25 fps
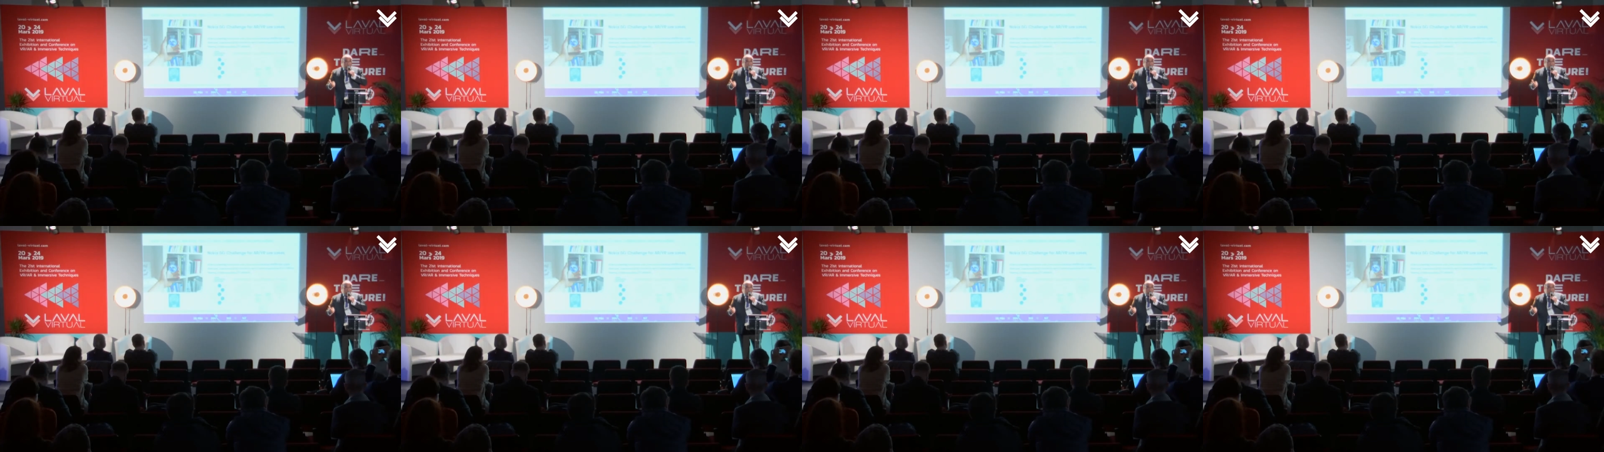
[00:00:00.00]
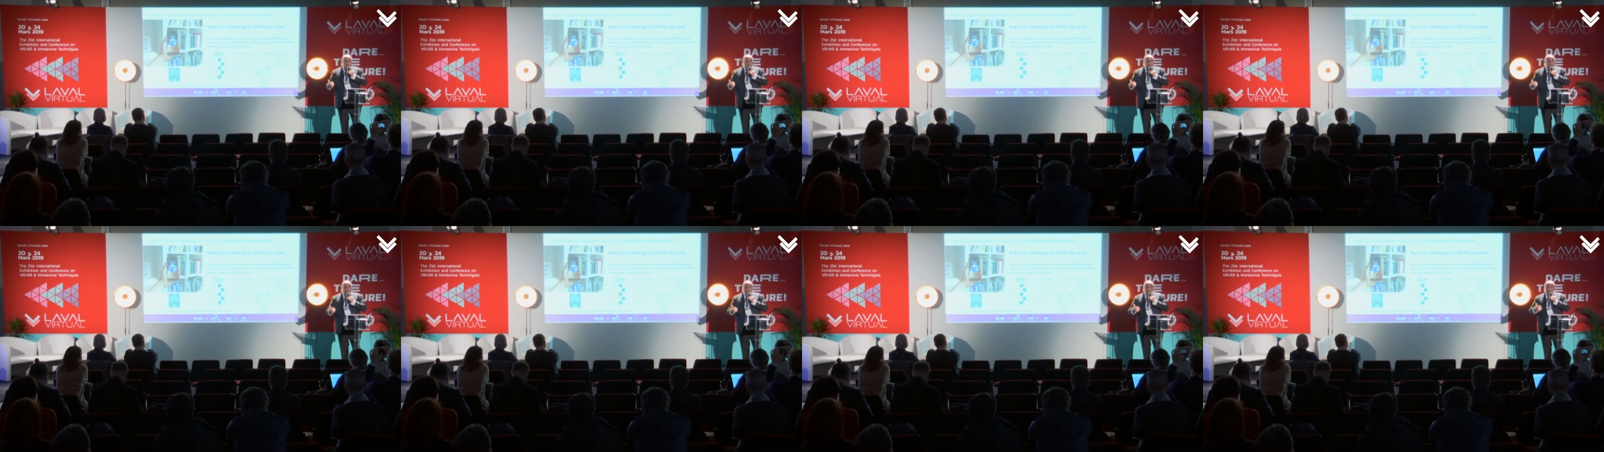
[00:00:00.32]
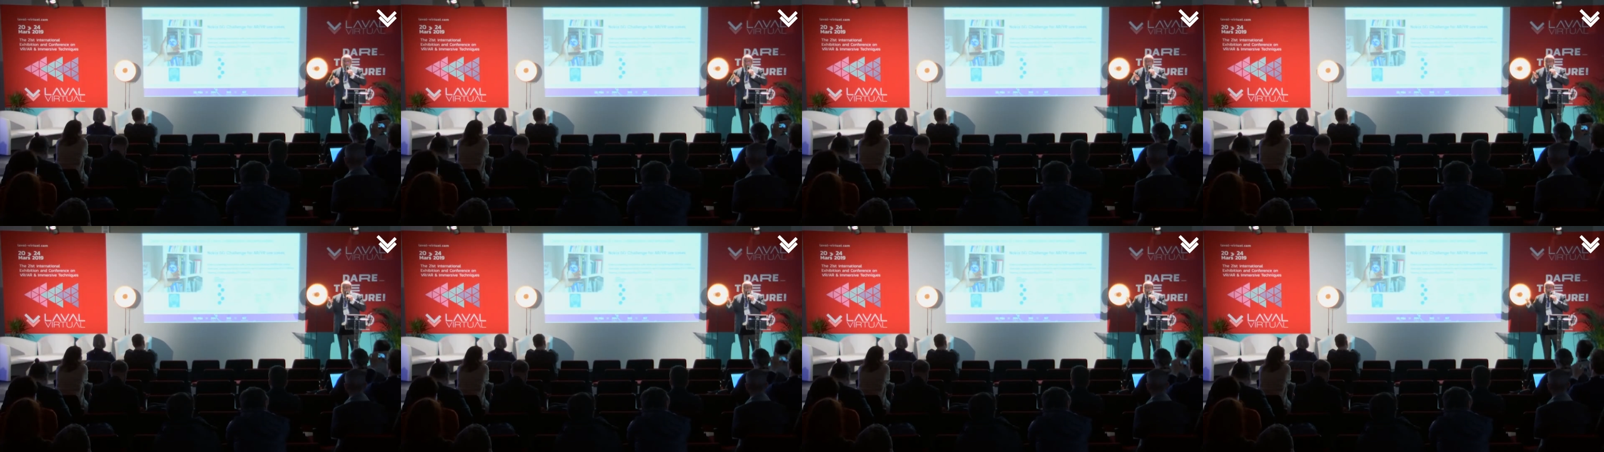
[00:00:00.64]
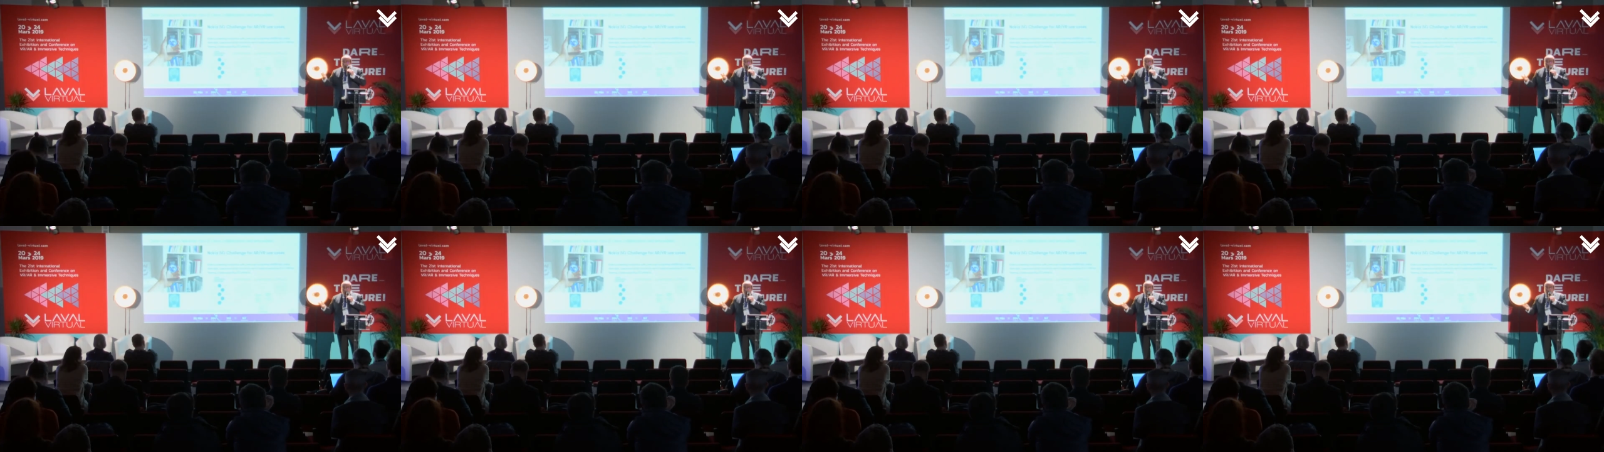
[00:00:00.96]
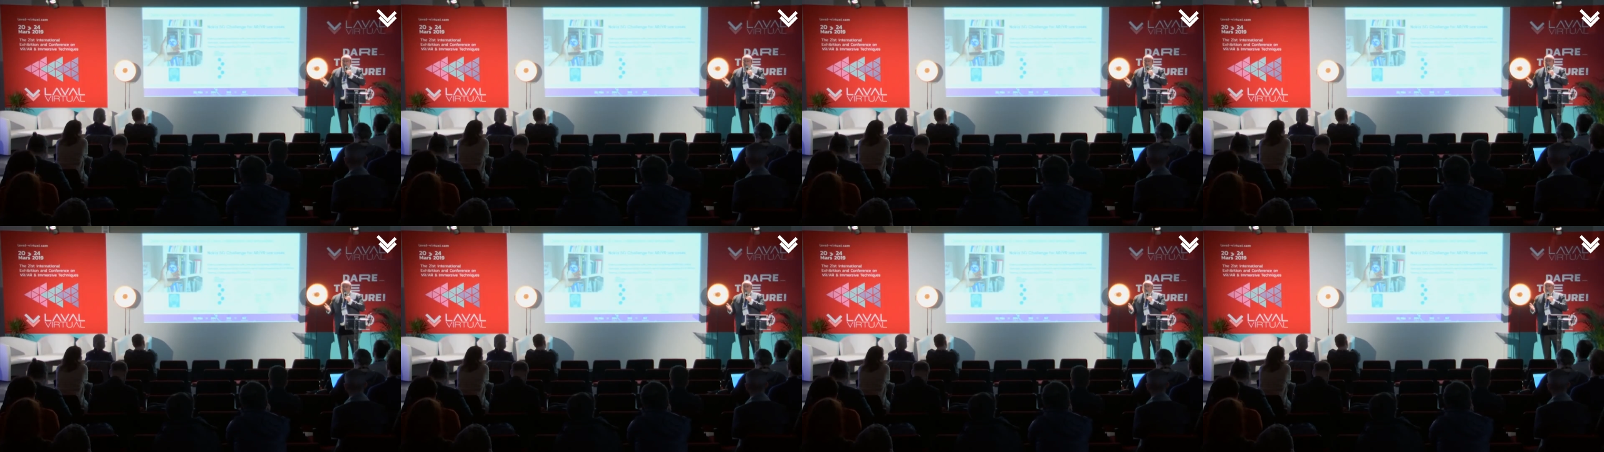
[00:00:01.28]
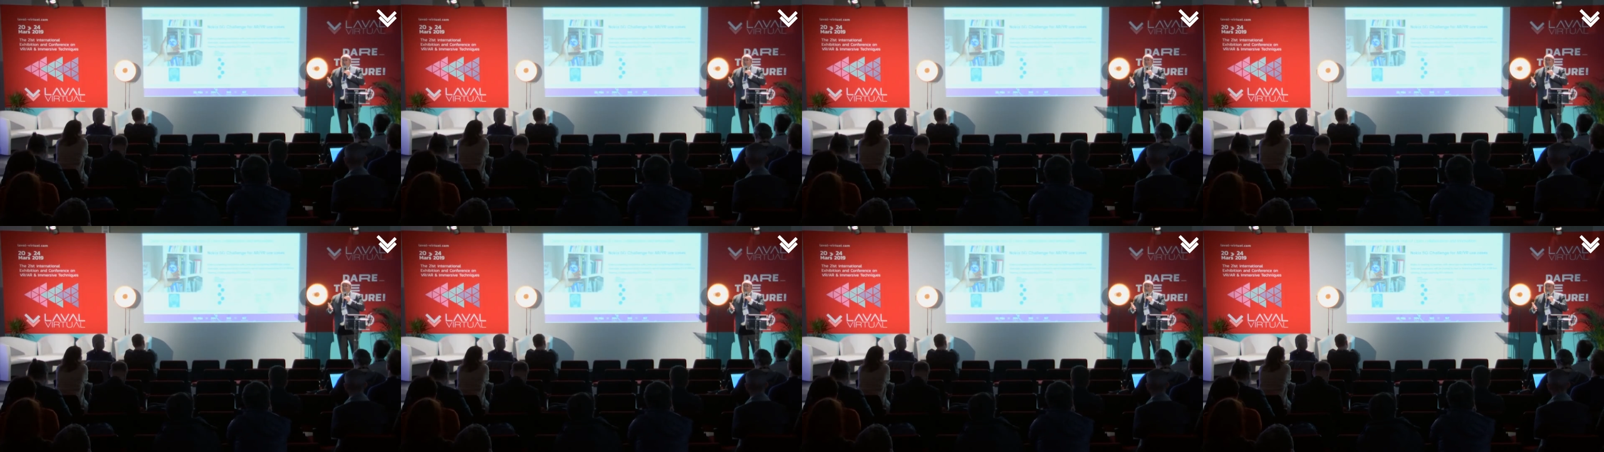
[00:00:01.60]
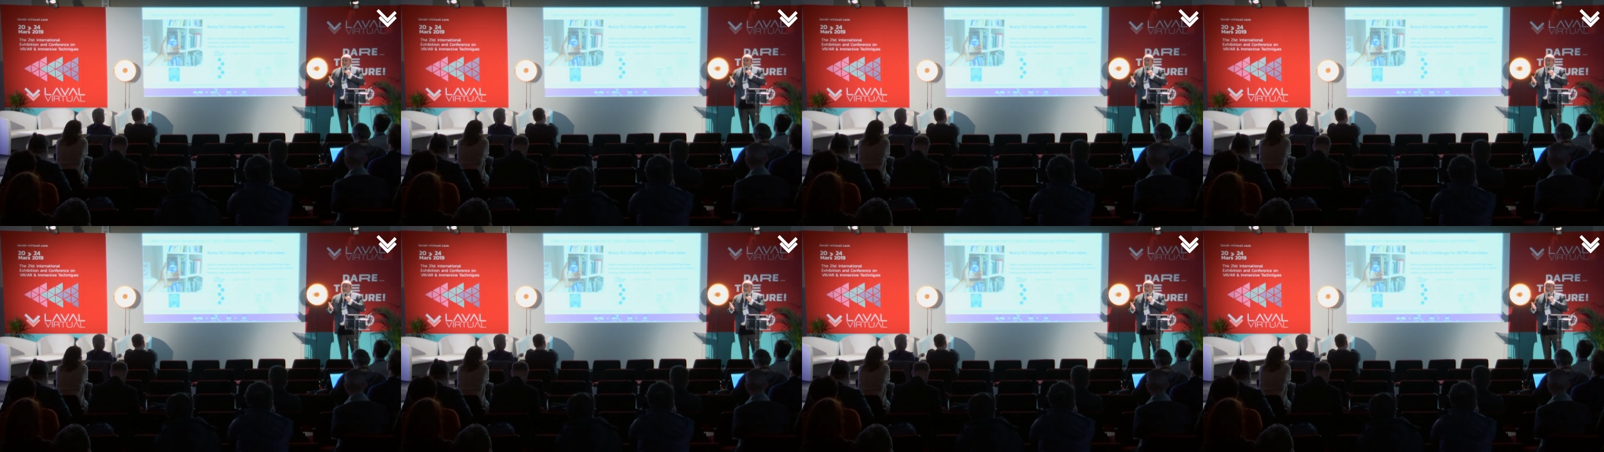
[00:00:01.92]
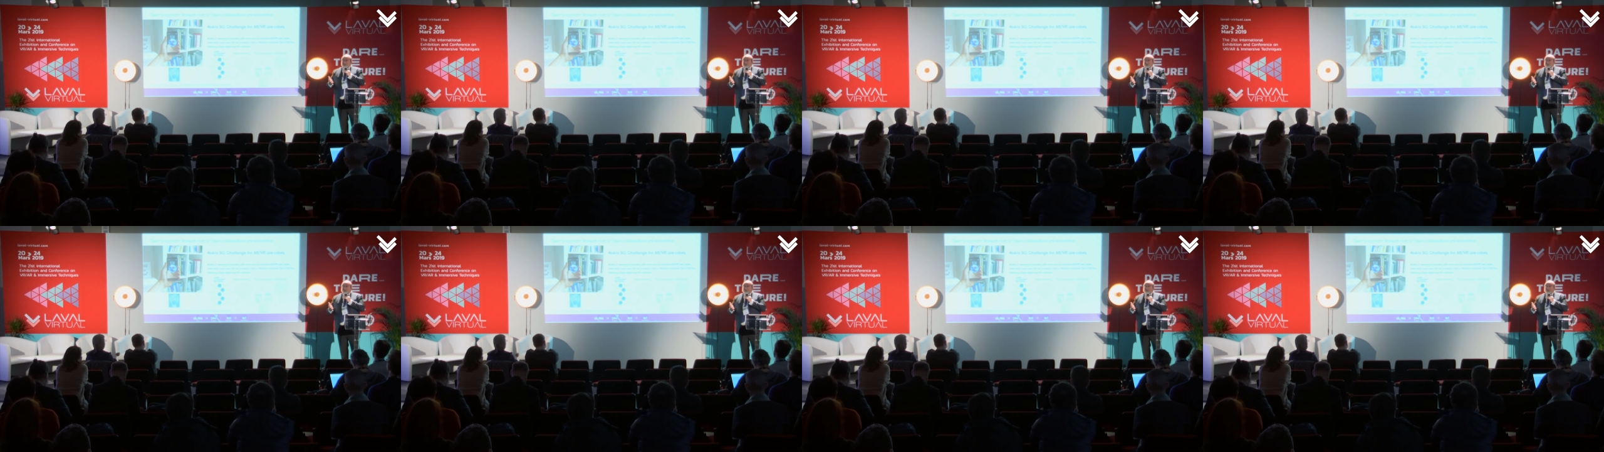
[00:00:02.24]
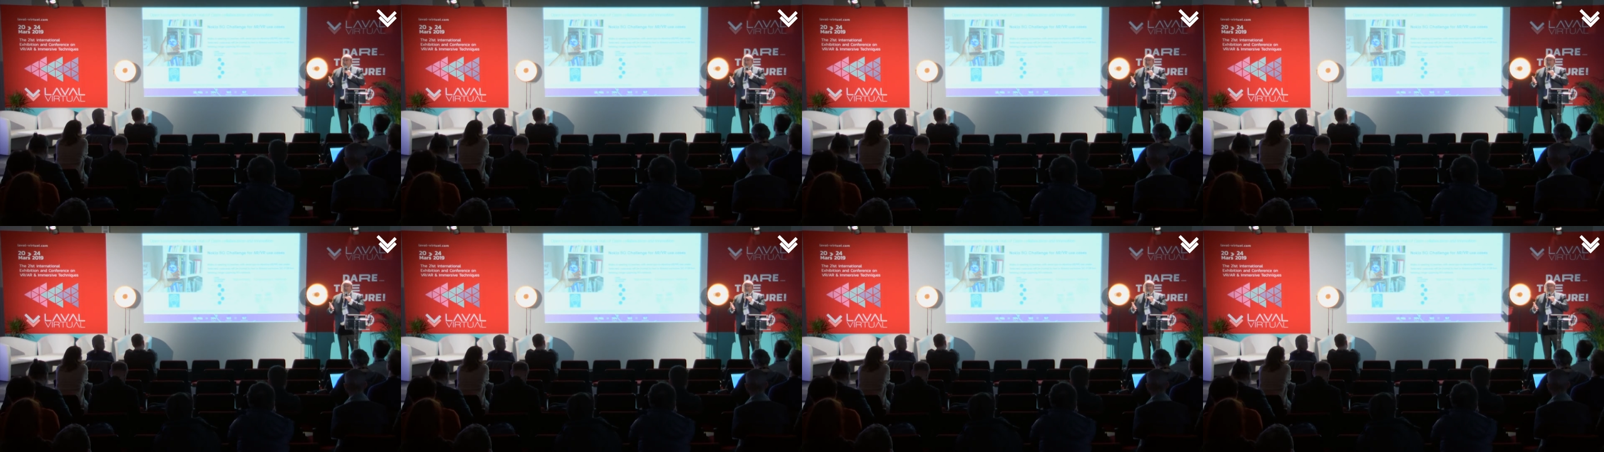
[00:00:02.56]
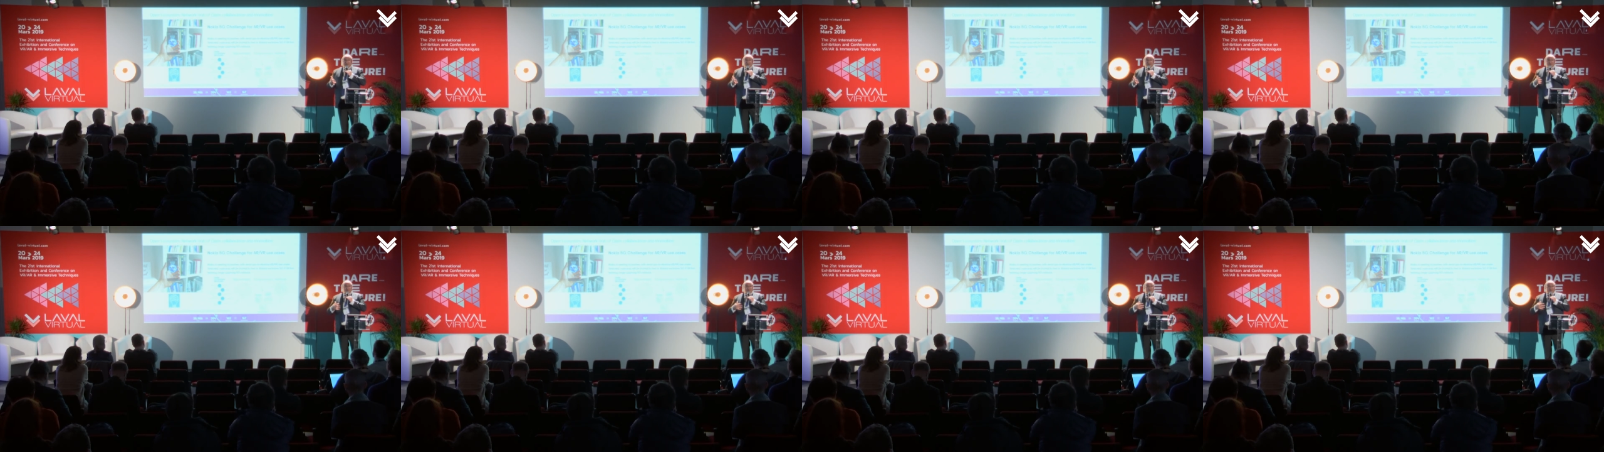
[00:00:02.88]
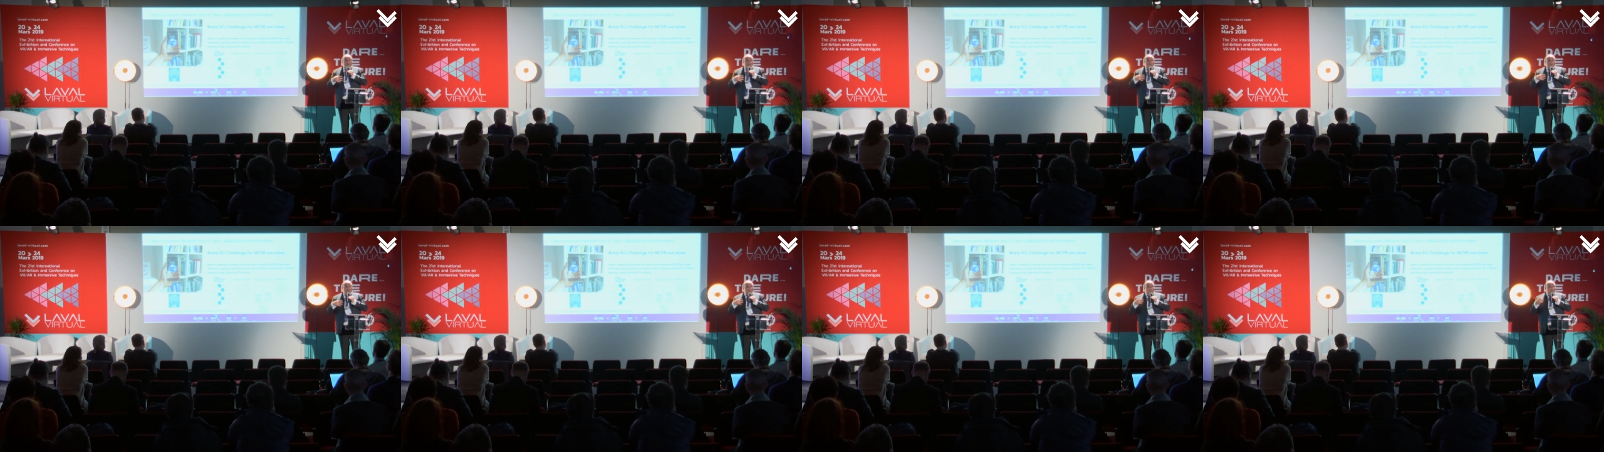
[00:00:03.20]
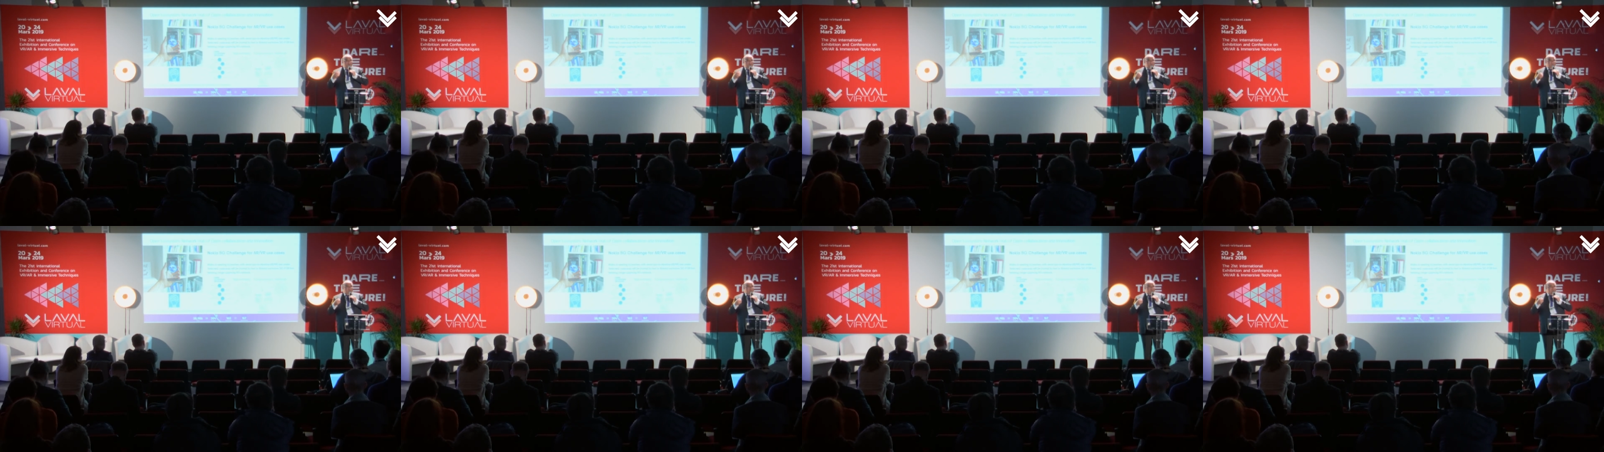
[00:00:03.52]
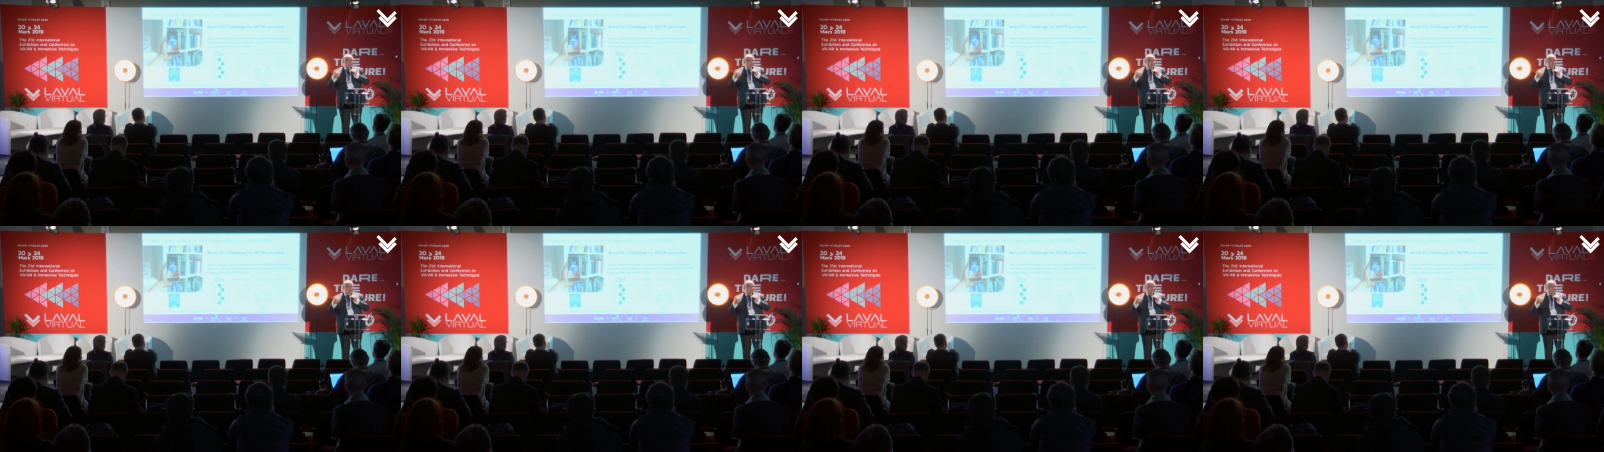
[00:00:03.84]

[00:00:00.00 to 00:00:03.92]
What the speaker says: Nobody's mouth can be seen.